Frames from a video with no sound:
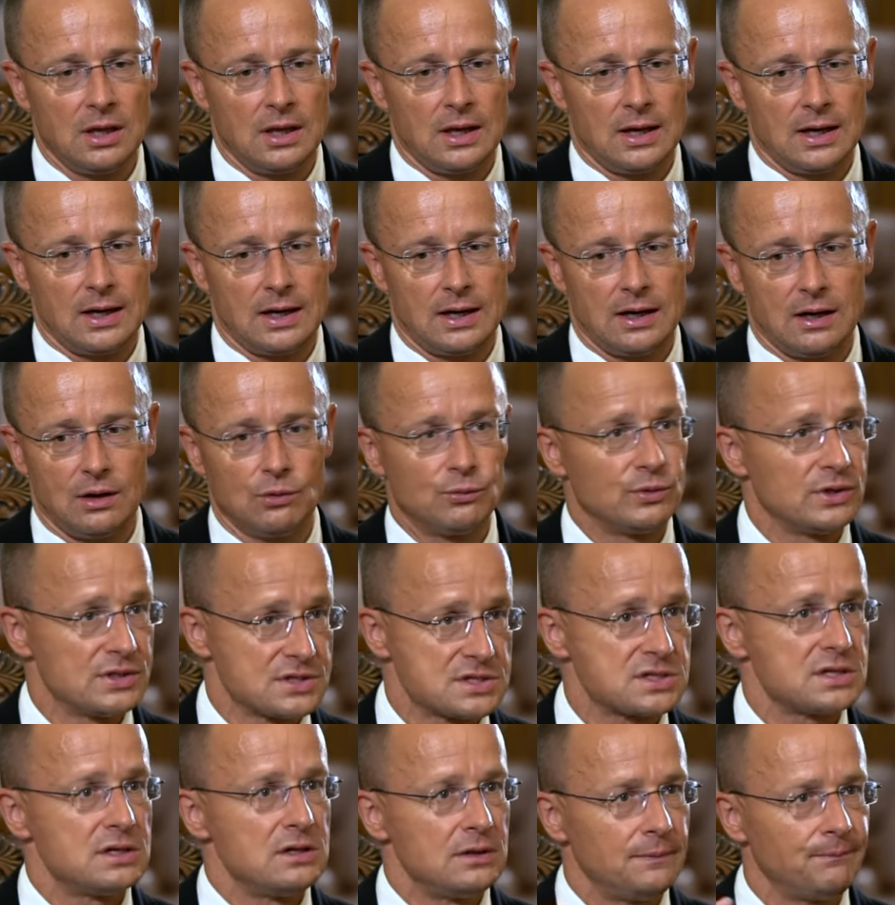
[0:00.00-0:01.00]
Uh, we'll
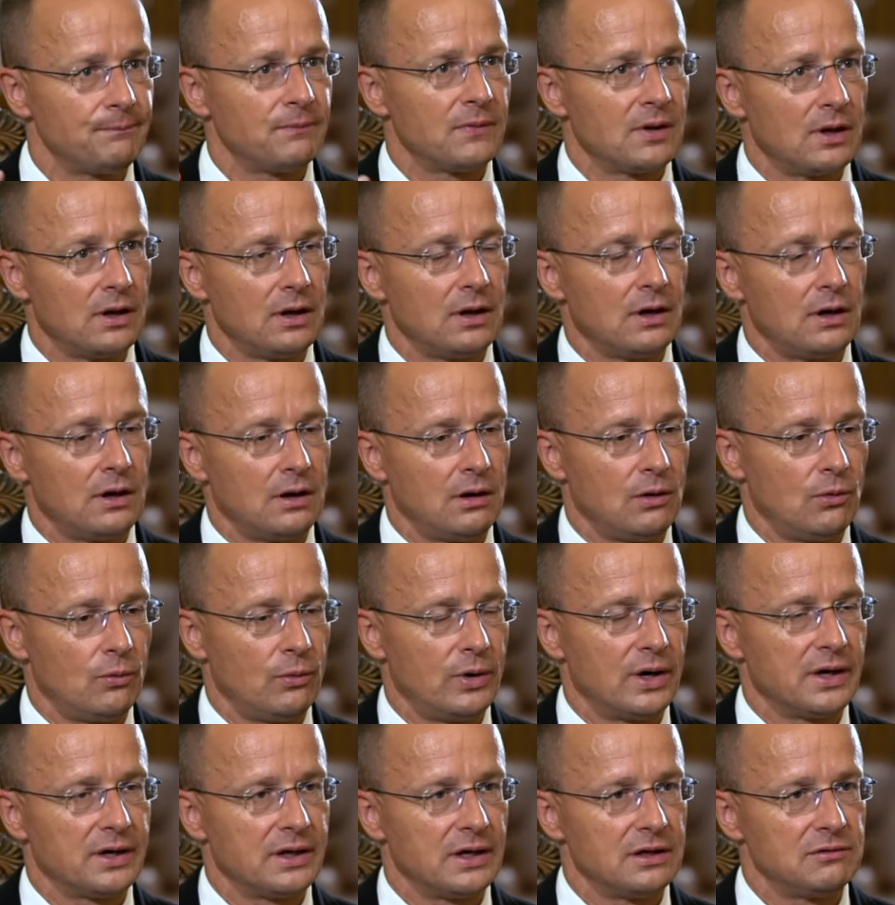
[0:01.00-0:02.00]
see uh,
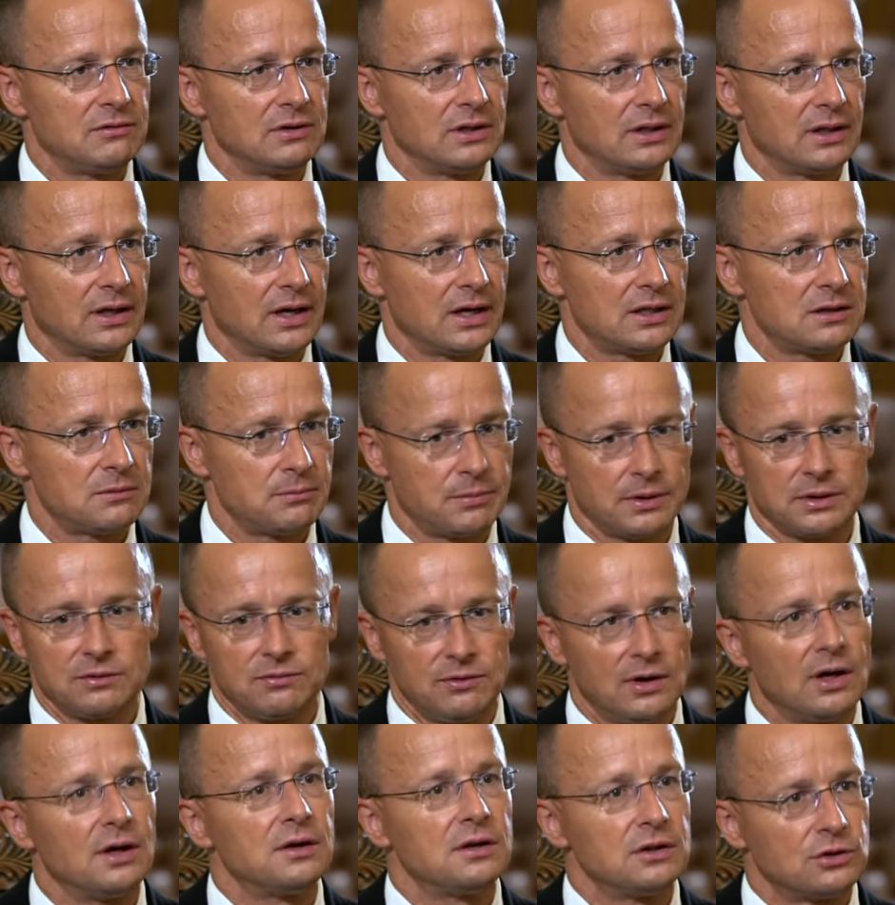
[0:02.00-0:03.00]
where they will get, but
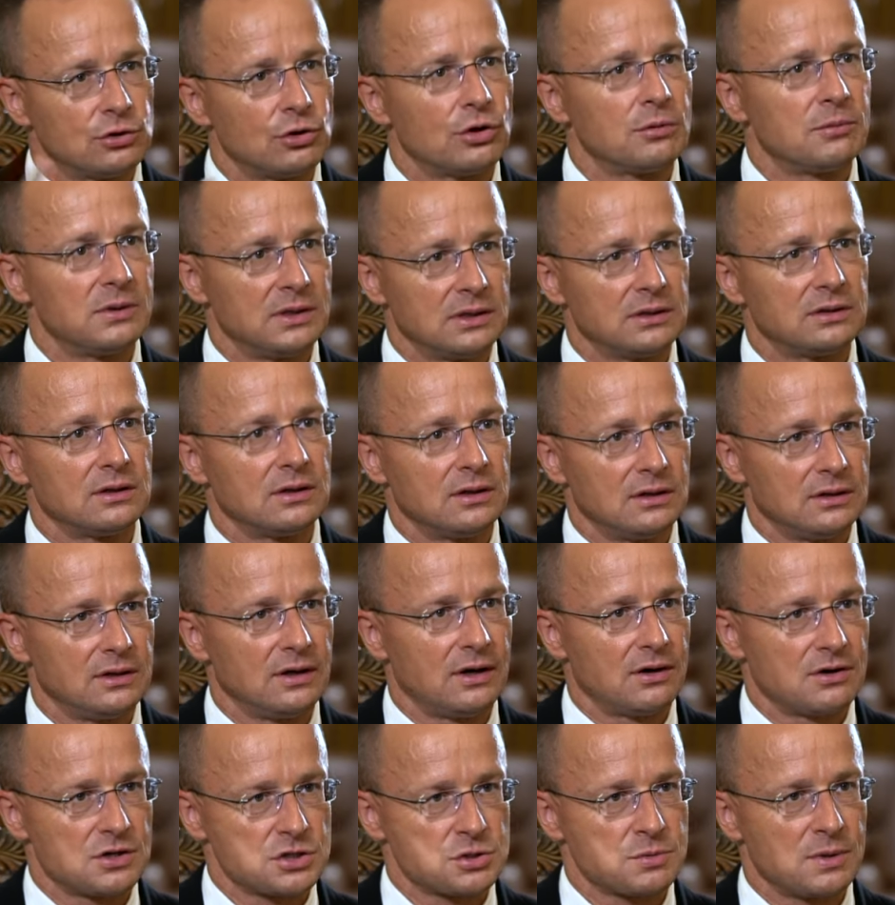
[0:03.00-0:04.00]
we are determined
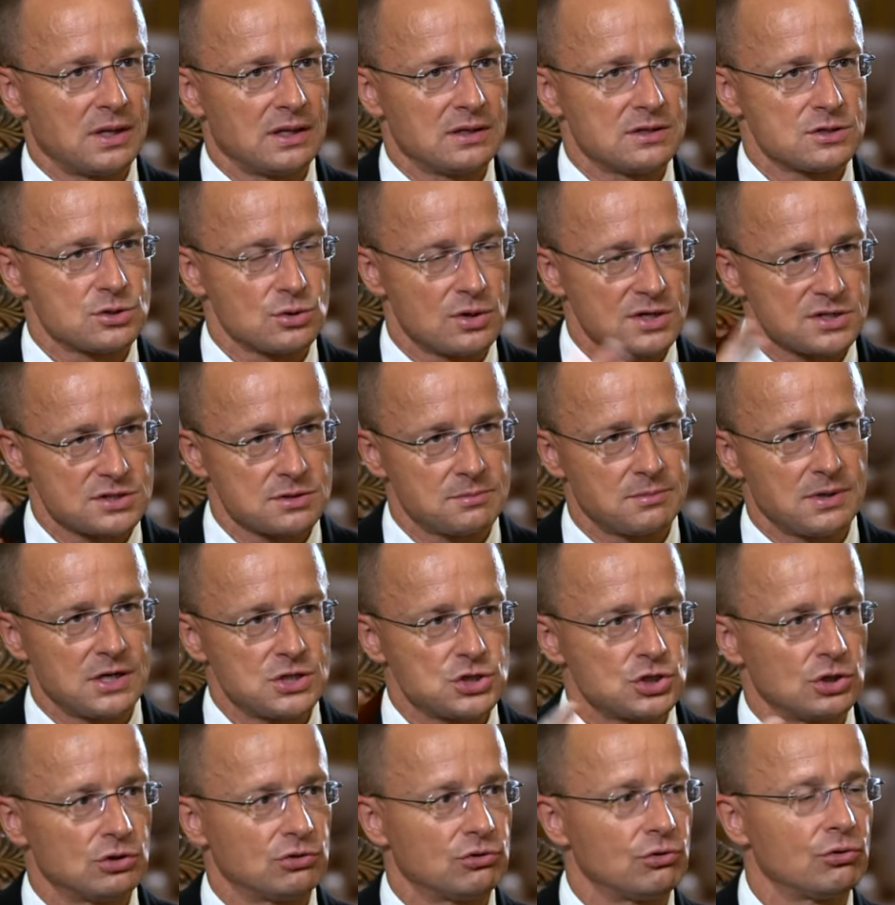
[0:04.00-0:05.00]
there as well. So
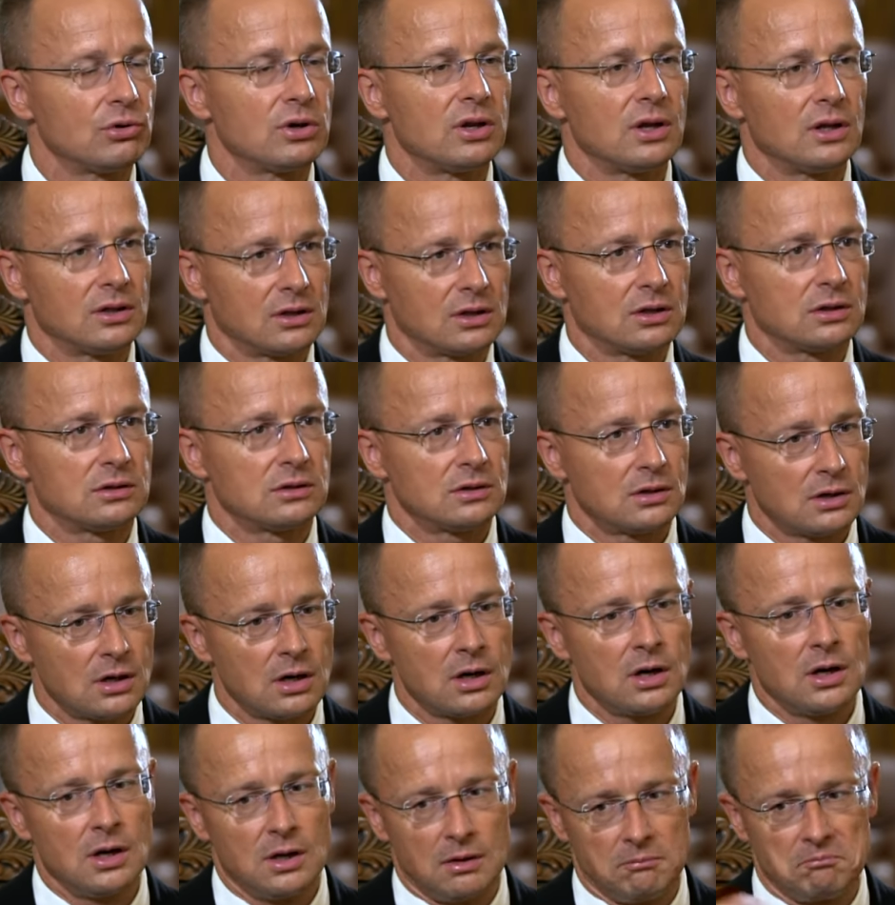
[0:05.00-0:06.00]
Azerbaijan, Turkey, and Qatar
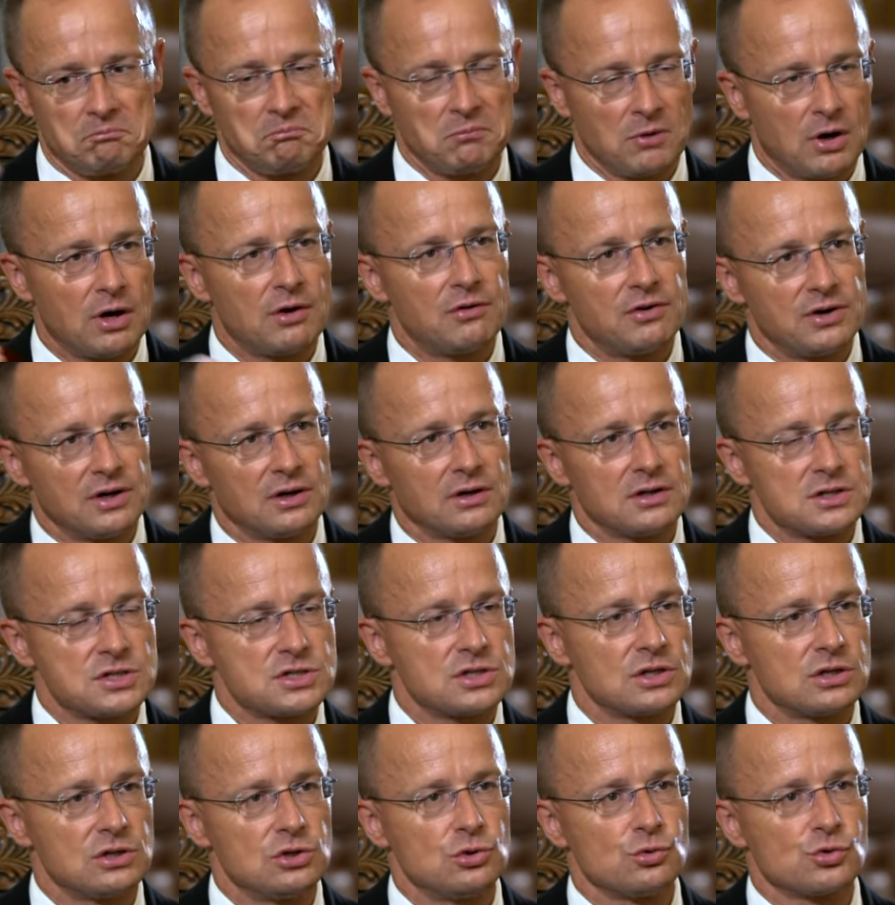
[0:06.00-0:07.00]
are
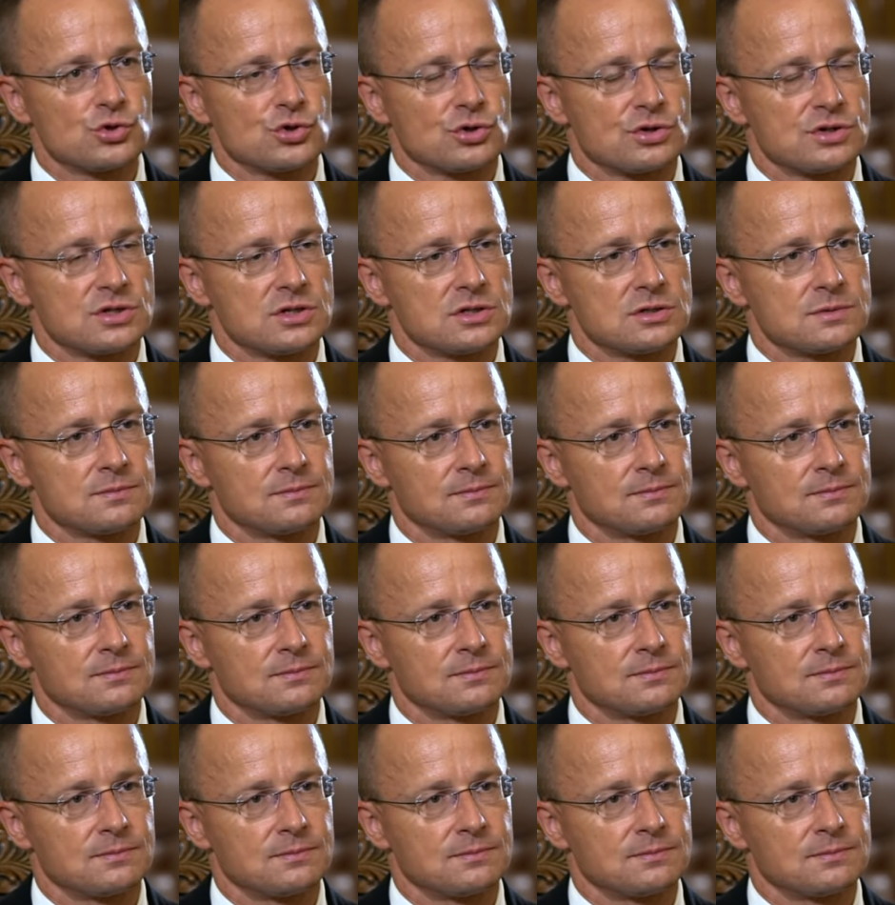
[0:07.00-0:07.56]
realistic news sources.